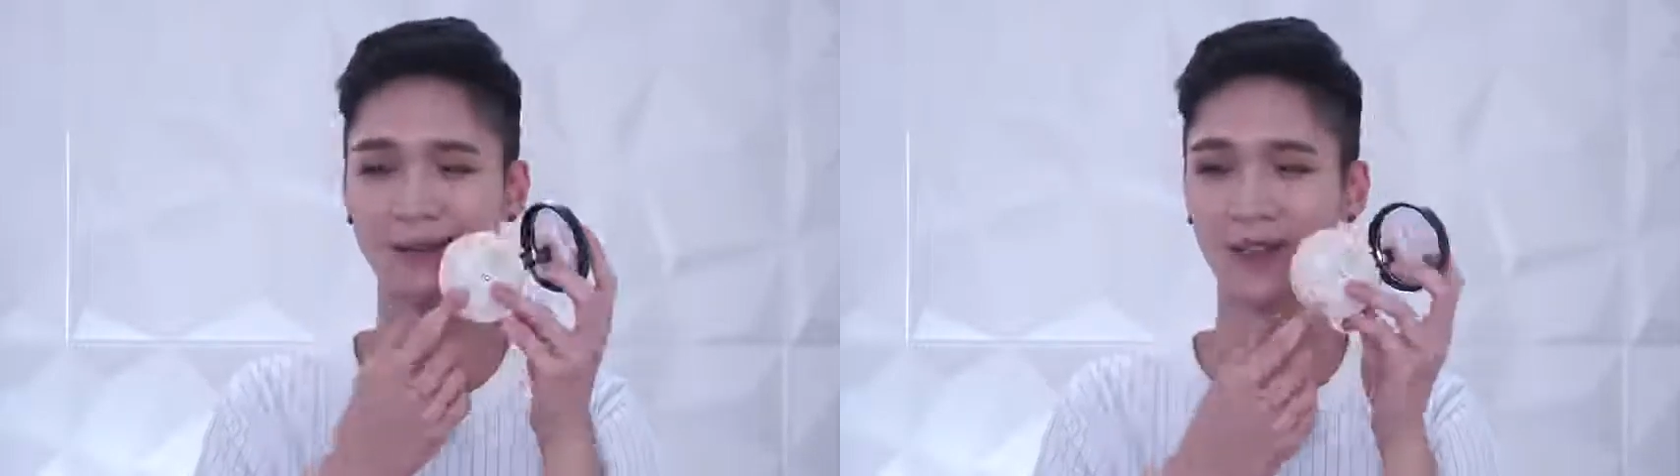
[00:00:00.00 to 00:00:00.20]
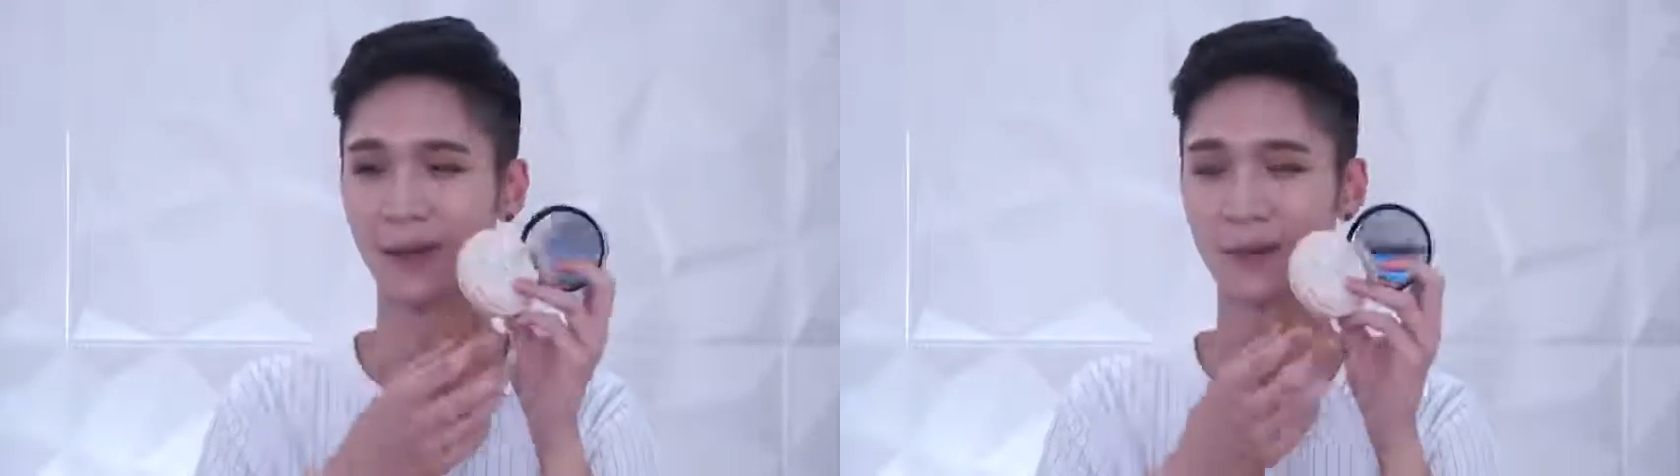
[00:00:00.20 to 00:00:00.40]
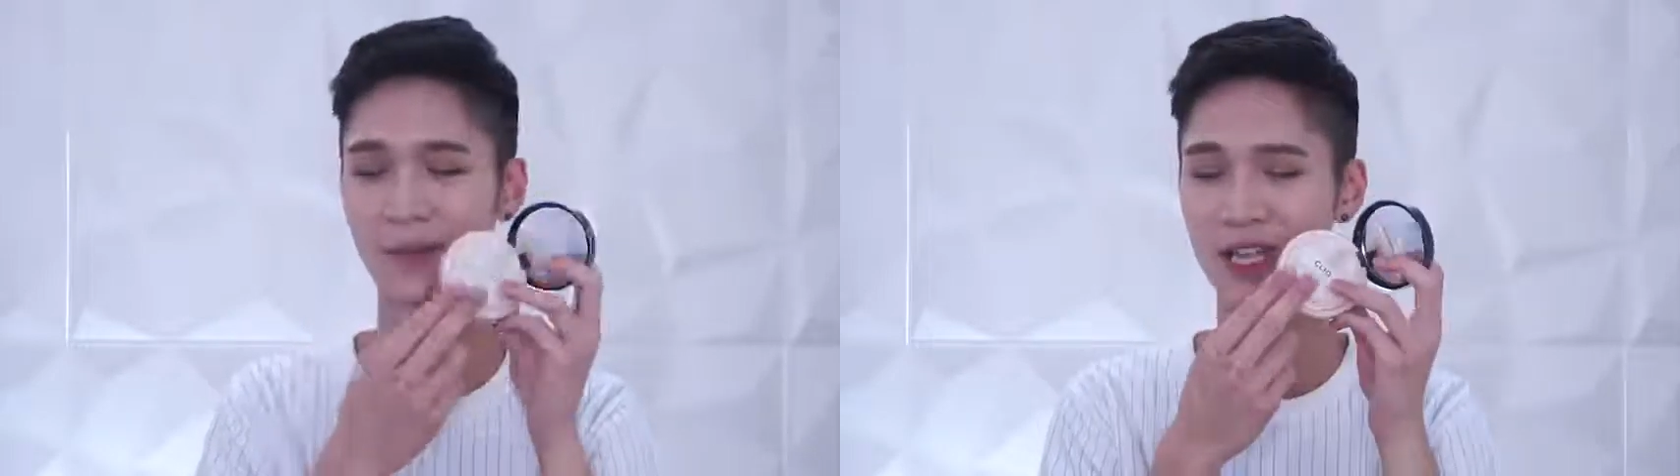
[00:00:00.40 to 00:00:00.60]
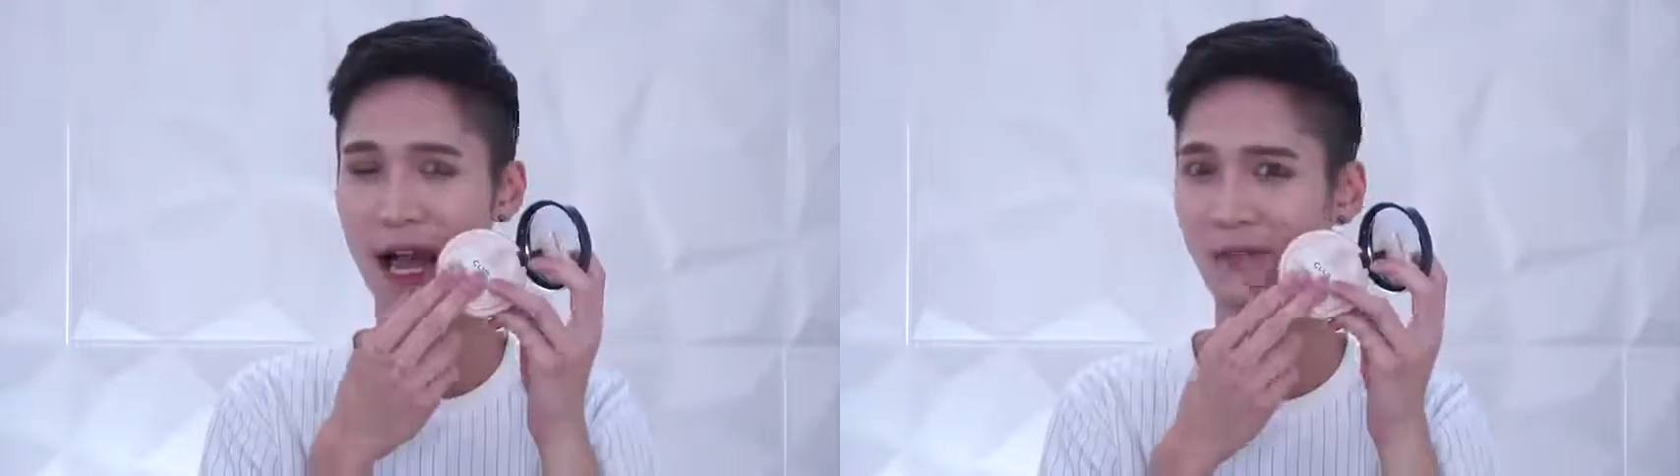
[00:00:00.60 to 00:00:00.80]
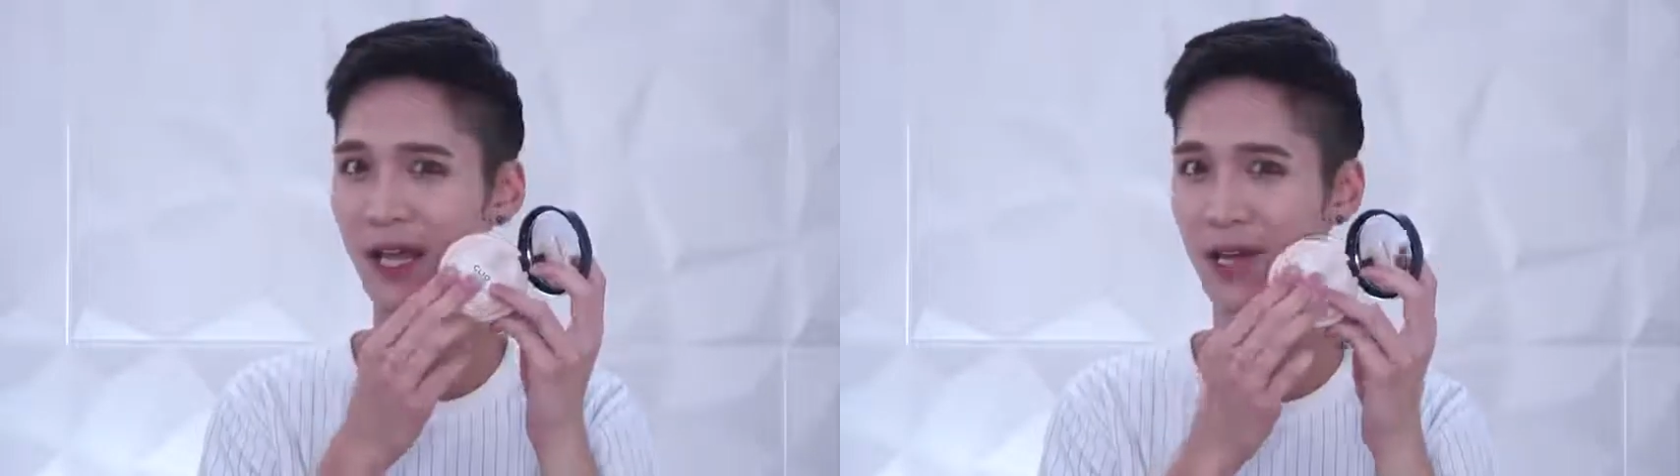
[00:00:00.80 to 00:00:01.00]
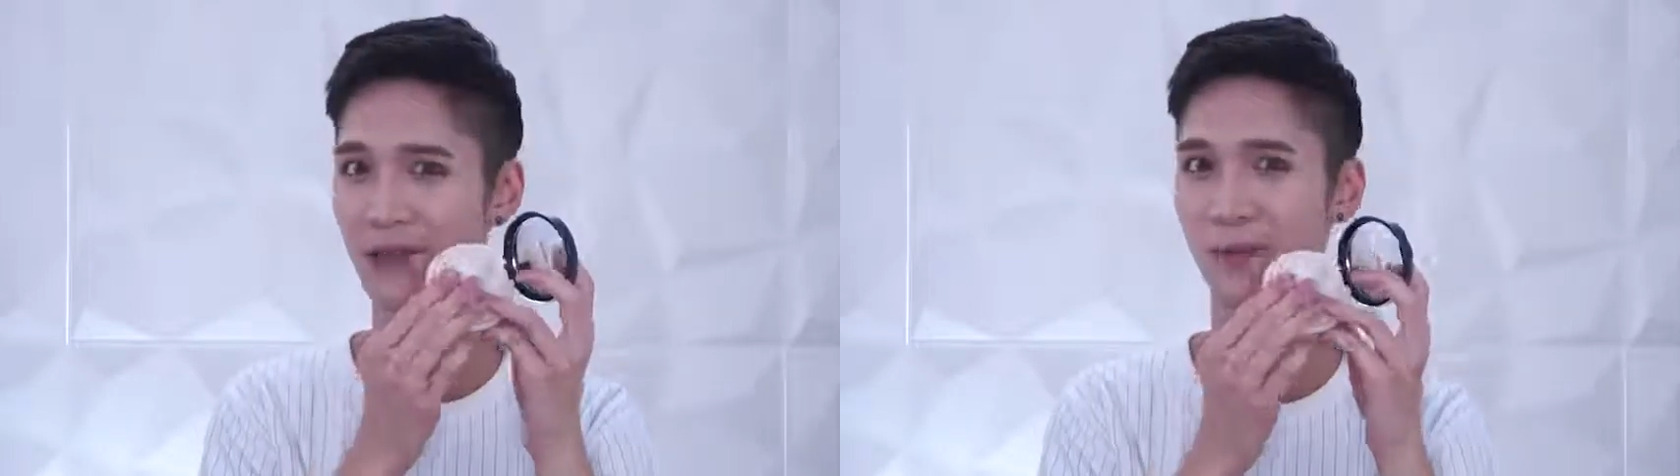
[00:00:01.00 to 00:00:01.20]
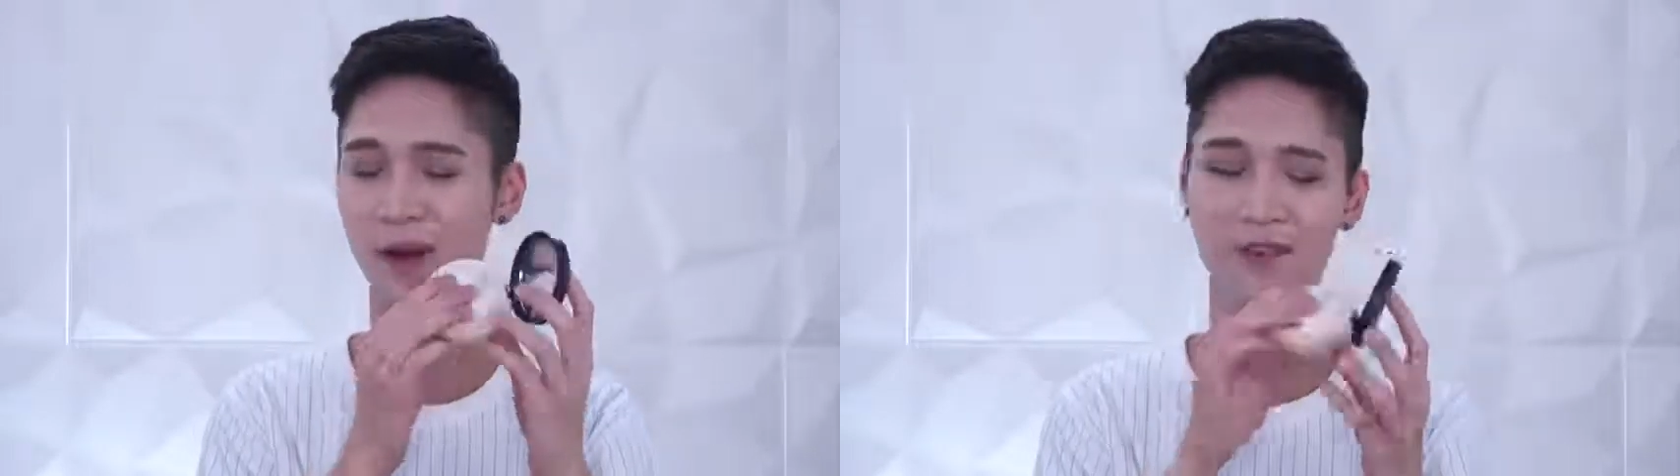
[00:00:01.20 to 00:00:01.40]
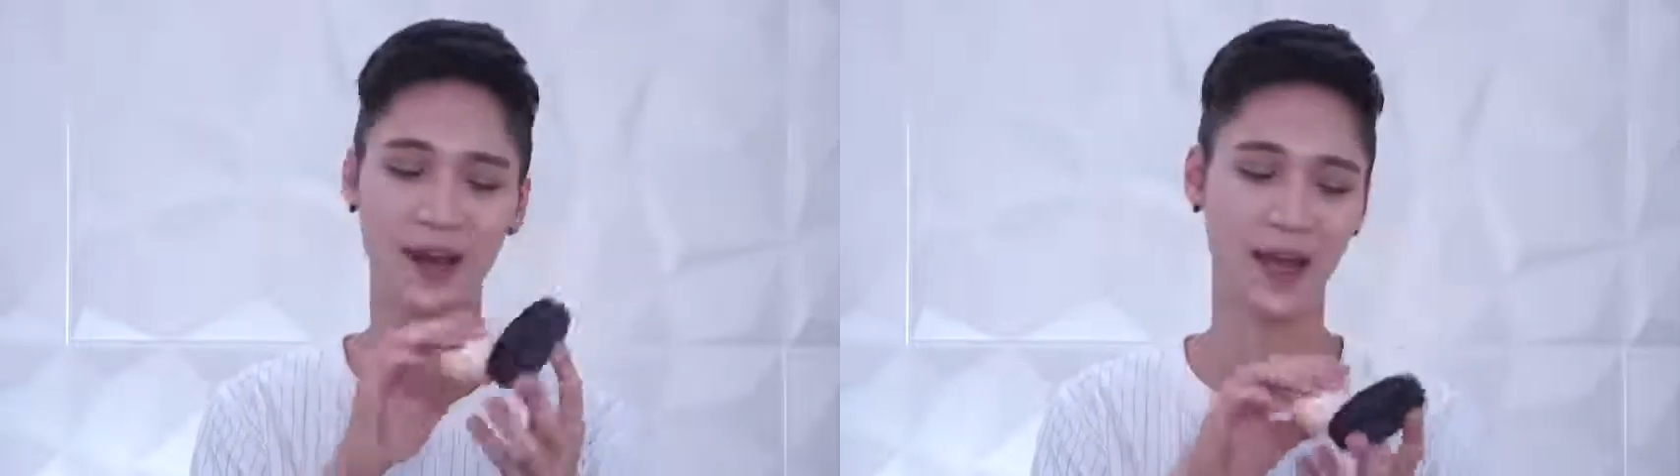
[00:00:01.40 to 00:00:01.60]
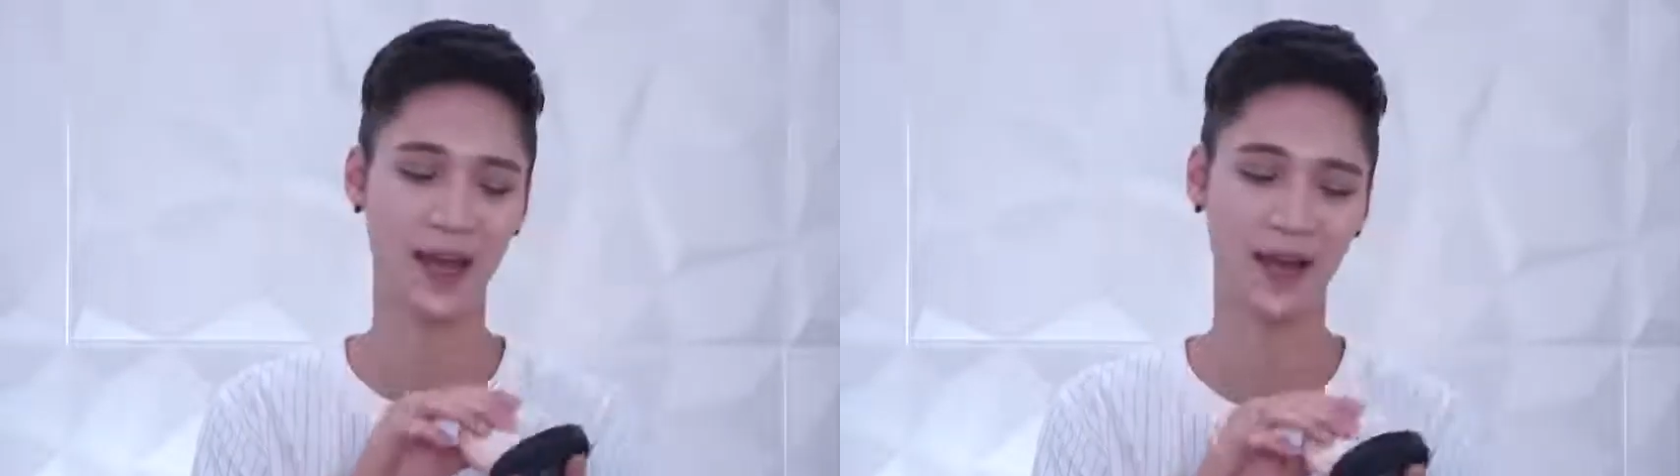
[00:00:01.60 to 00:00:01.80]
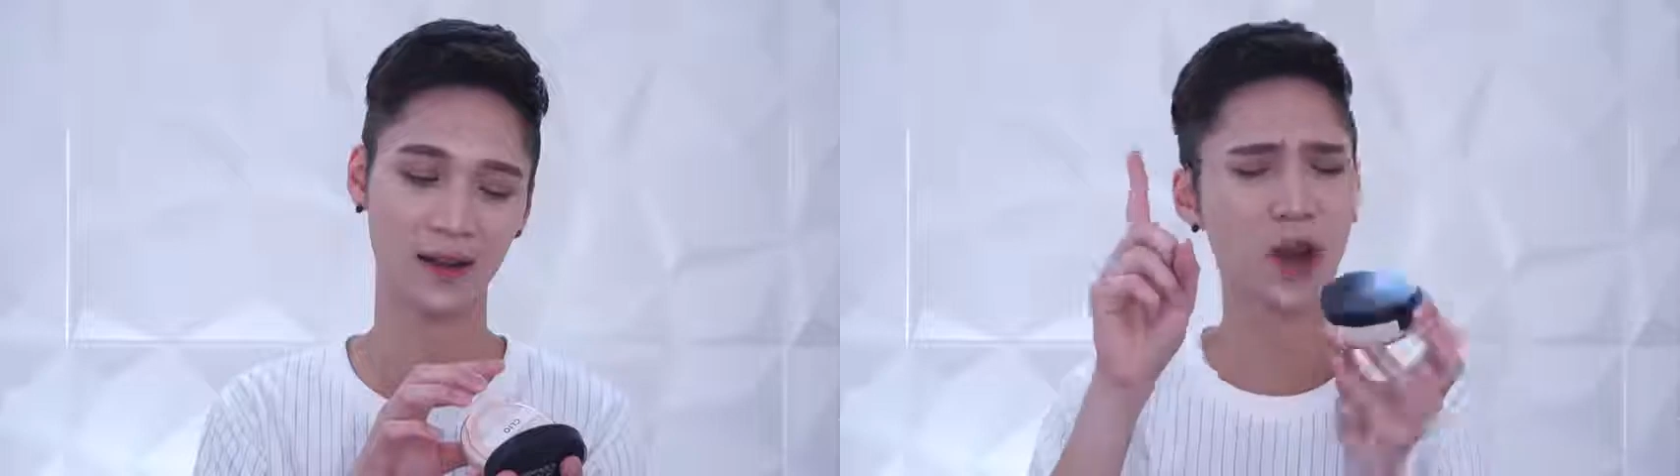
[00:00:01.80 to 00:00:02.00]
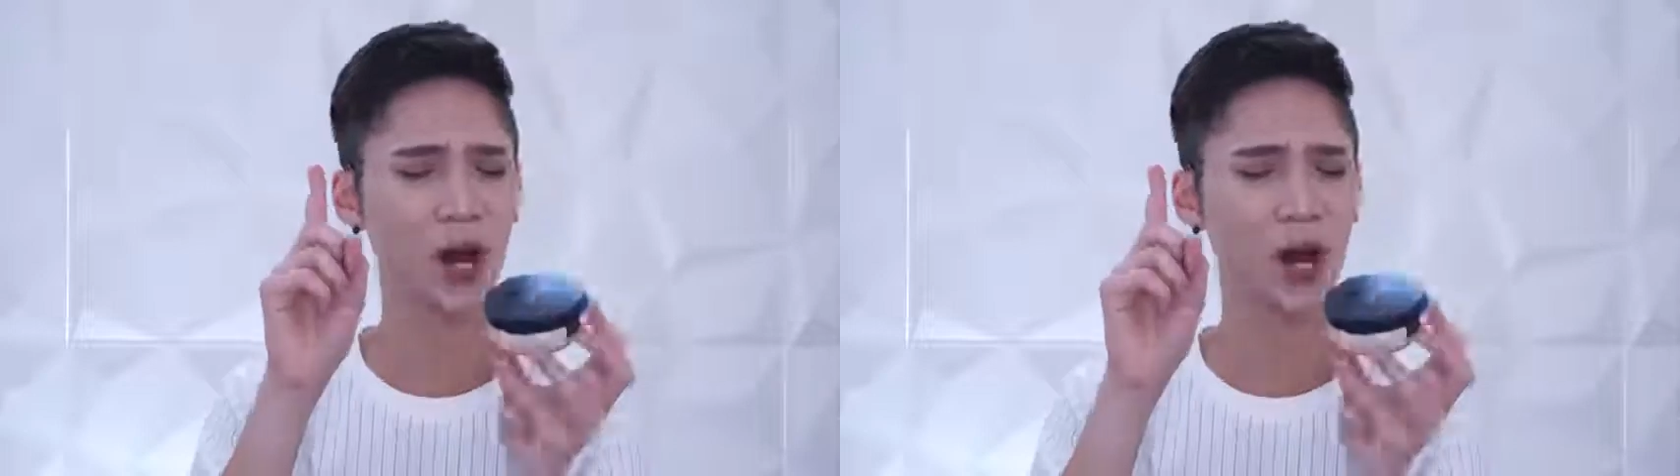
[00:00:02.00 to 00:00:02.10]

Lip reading: just have an extra puff on hand.